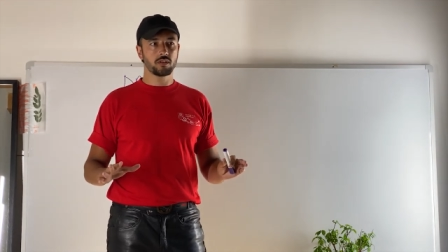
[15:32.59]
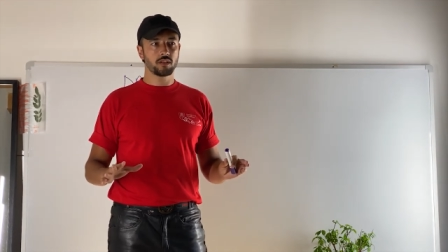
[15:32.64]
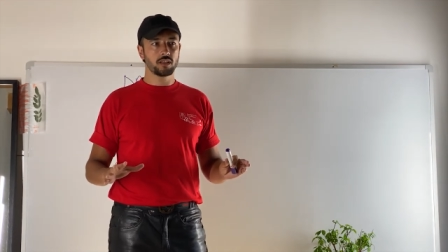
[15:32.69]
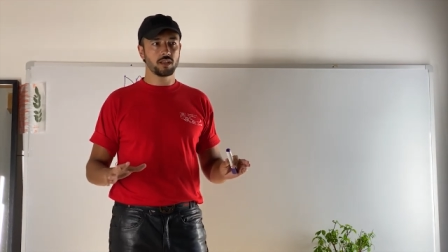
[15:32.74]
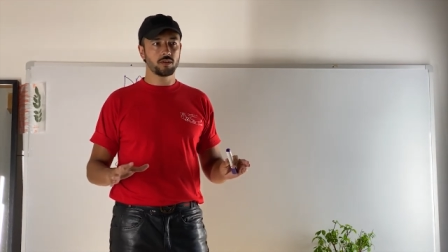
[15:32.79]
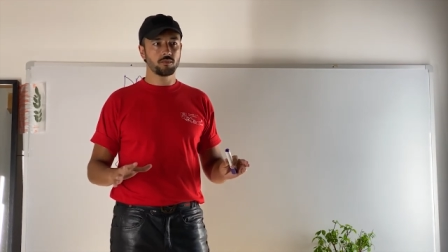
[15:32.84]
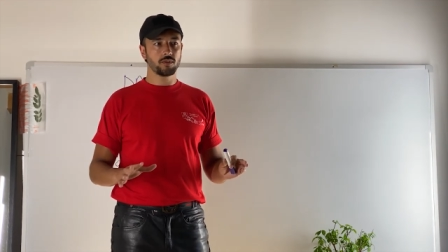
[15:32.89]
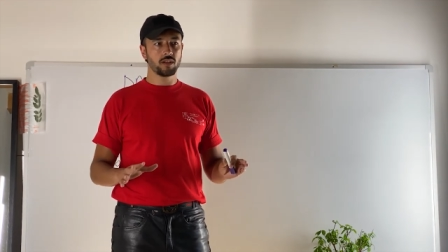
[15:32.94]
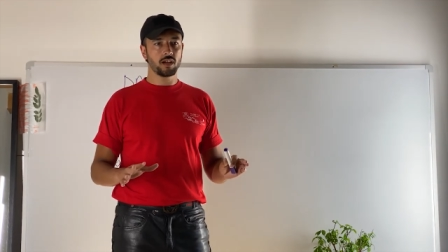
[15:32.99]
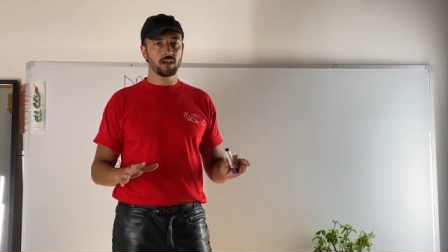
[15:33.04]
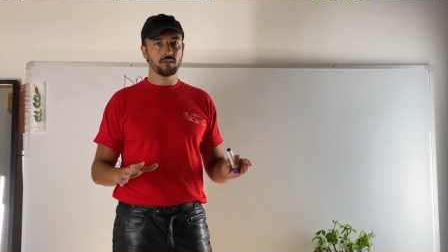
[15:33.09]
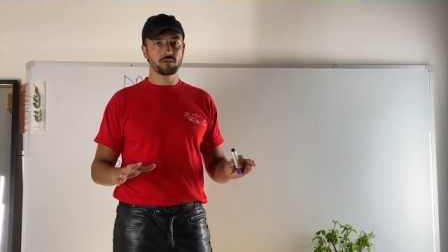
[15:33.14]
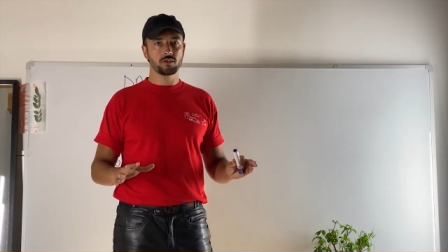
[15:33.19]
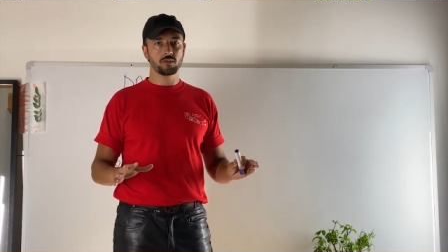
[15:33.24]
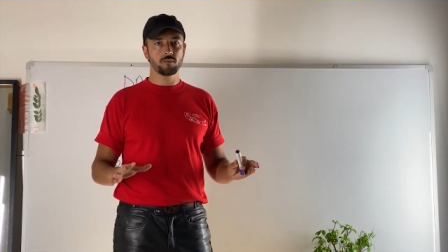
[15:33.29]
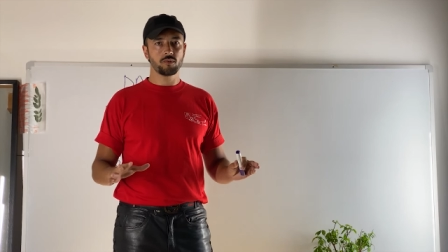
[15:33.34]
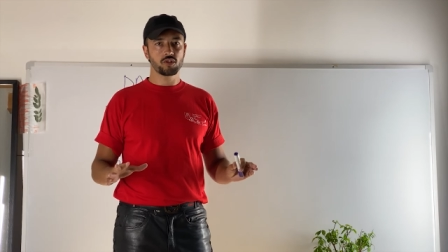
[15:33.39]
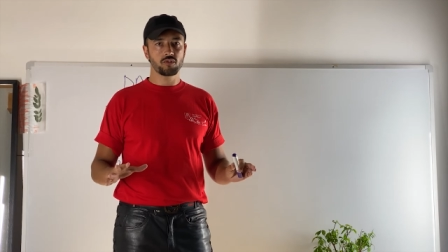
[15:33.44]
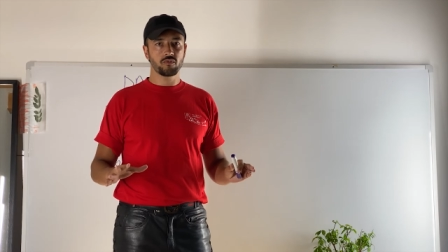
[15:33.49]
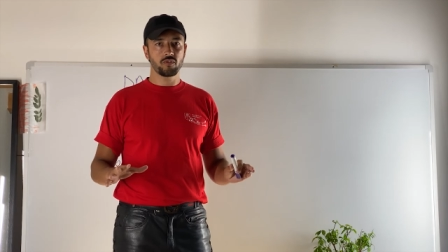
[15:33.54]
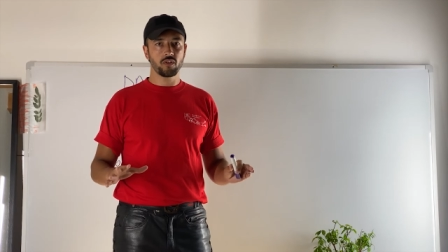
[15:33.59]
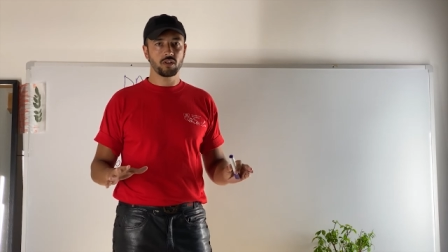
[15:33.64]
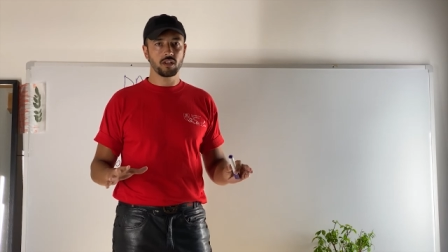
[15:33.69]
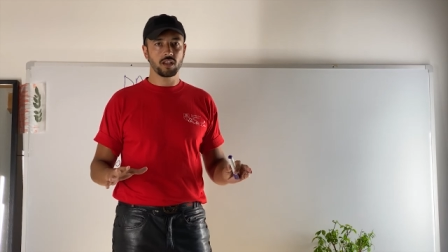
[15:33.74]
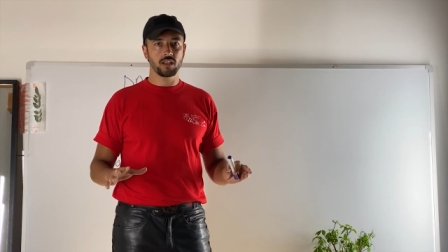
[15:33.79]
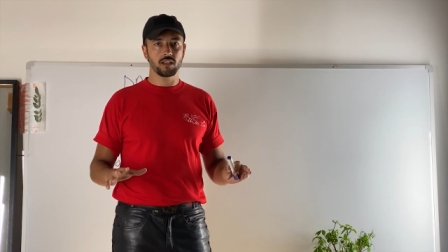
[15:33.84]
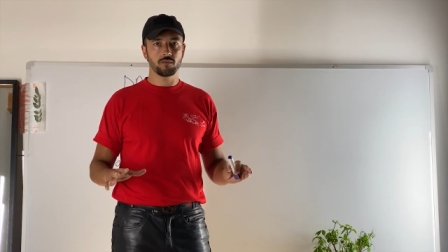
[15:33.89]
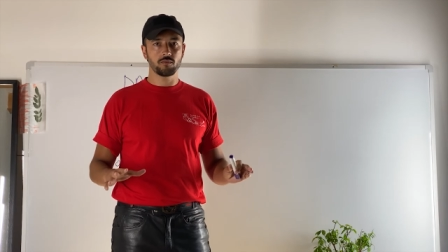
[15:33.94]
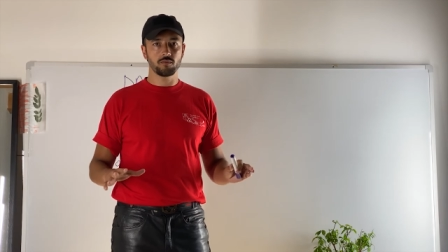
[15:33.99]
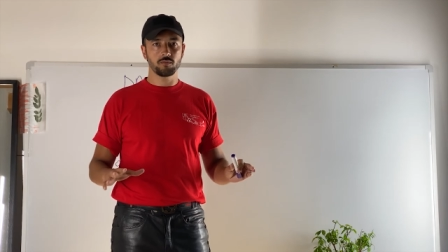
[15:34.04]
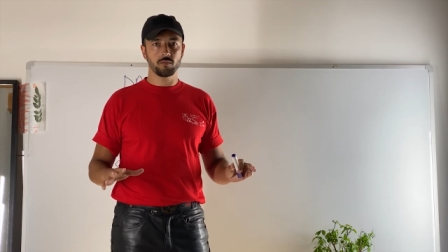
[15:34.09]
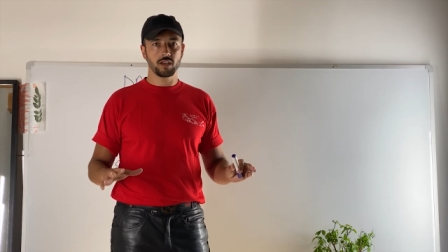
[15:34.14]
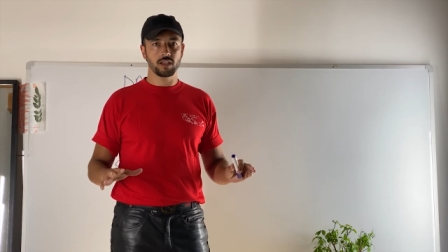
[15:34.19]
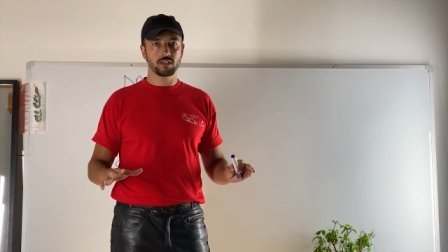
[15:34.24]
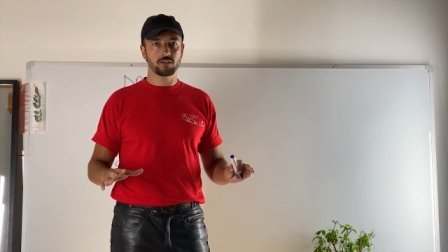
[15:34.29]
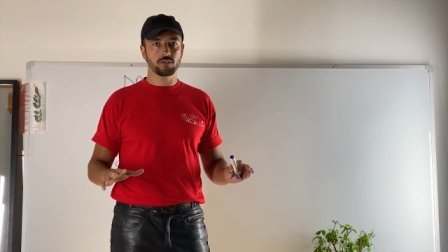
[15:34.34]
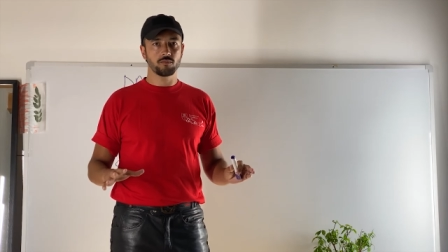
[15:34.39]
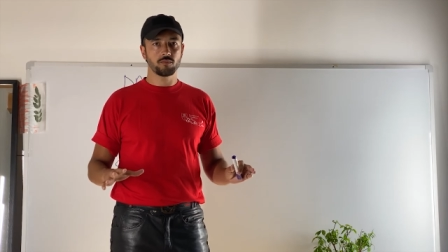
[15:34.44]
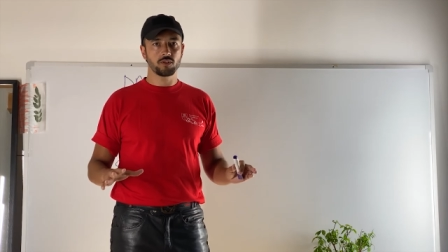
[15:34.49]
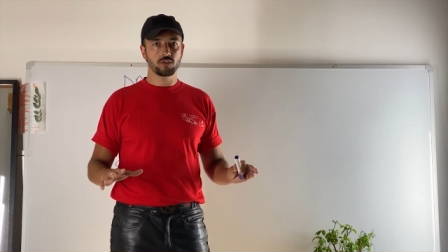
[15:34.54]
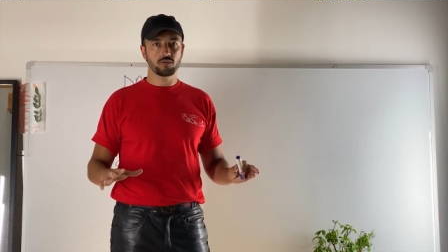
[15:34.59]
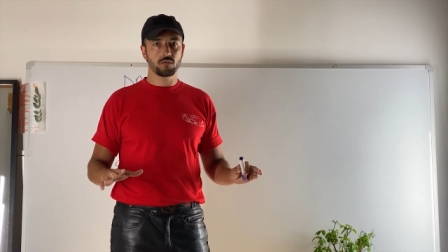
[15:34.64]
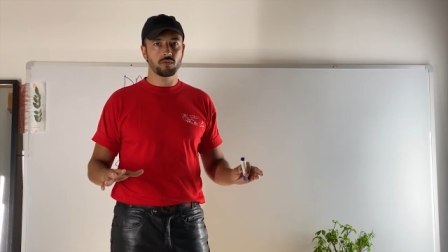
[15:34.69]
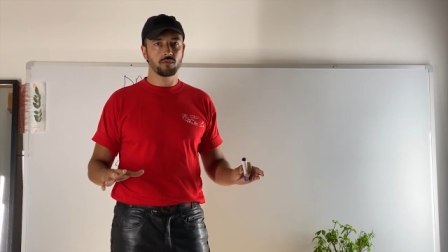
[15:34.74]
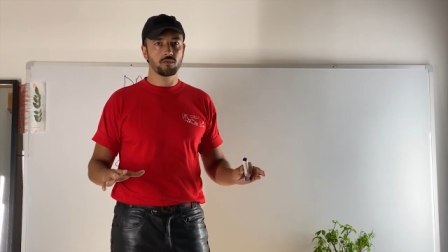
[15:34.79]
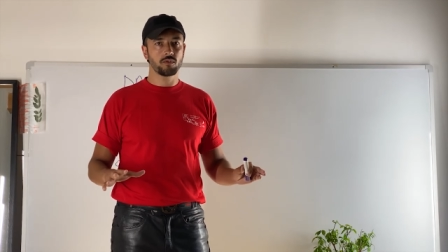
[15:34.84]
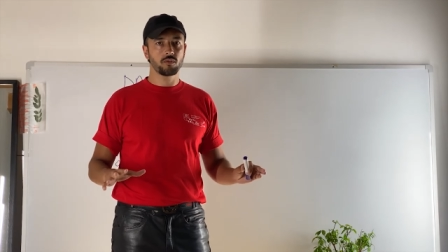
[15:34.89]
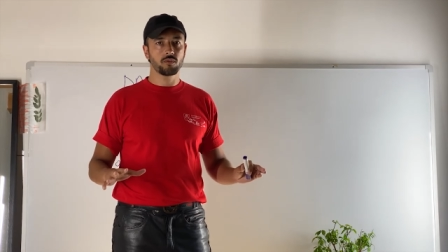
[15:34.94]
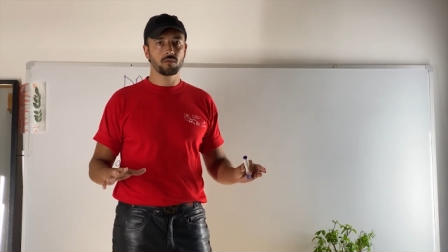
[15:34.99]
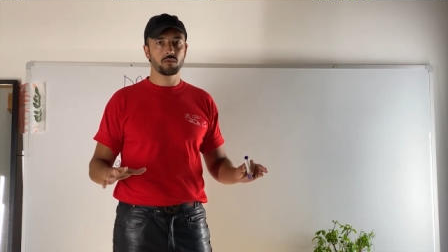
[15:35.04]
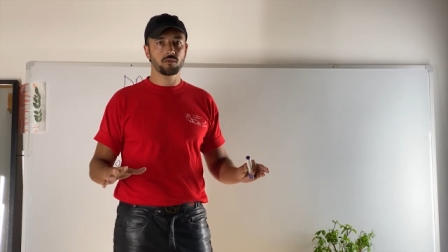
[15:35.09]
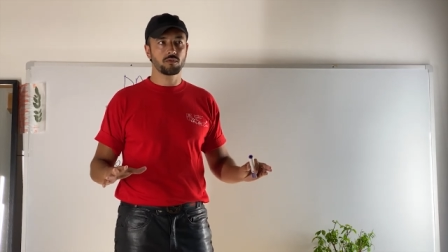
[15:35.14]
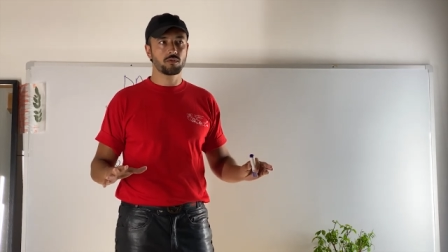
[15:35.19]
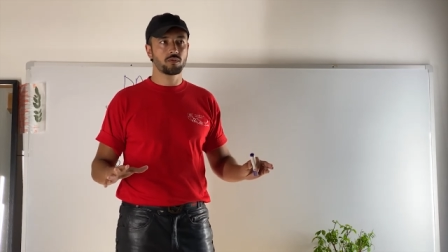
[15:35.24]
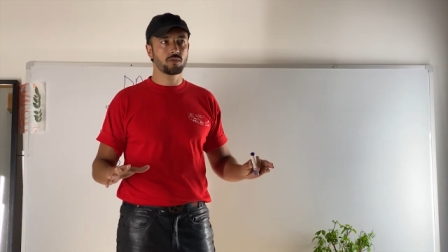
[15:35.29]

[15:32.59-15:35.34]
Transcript: they would have so much fun and they would make so much revenue